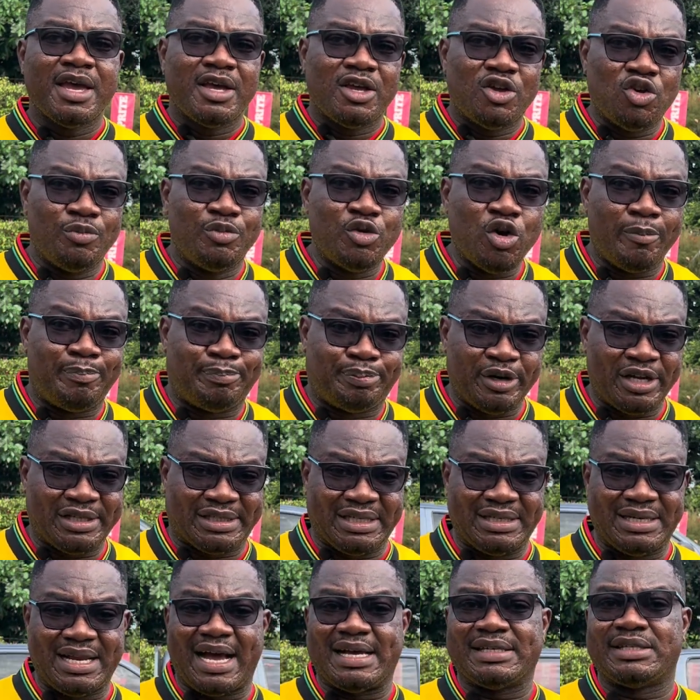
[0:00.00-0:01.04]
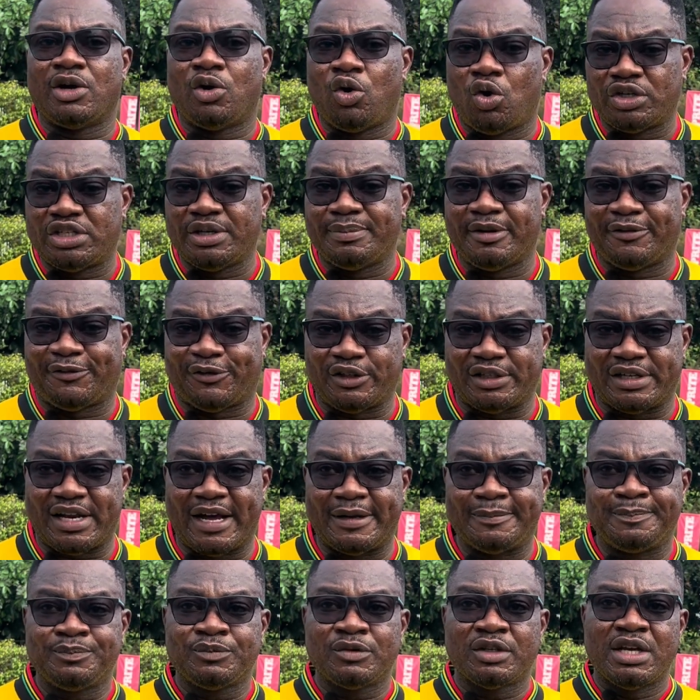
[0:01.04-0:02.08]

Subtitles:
He will be operating as the holding midfielder.